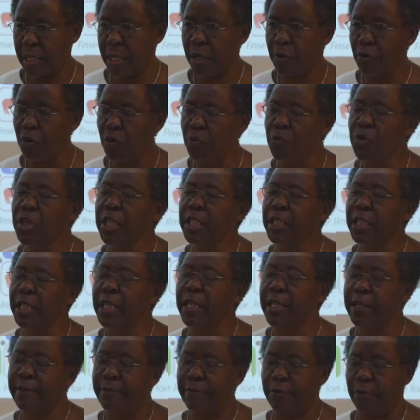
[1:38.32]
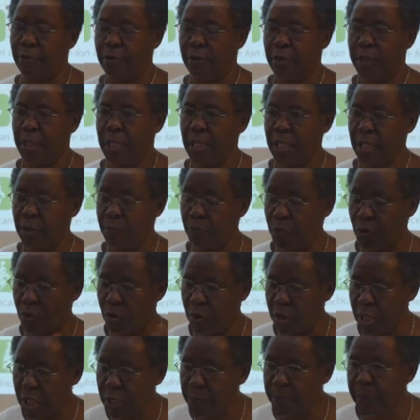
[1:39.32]
at the community level, this
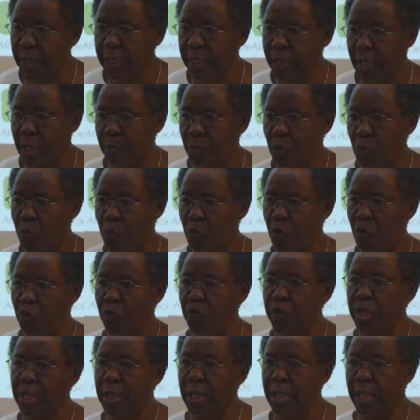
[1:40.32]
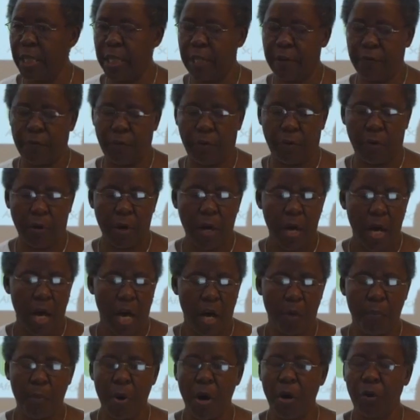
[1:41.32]
broad spectrum of community level,
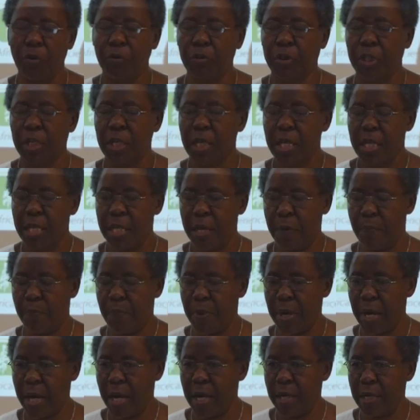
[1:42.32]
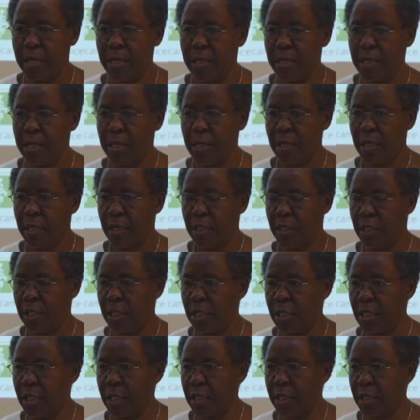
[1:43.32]
about the planned
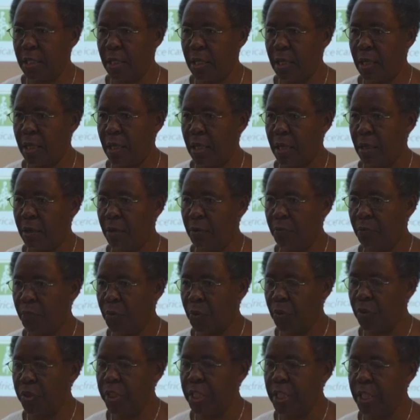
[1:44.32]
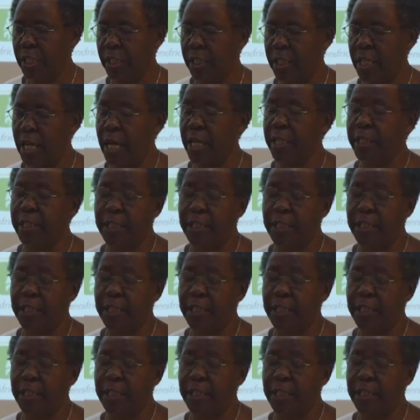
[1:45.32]
CHIESA project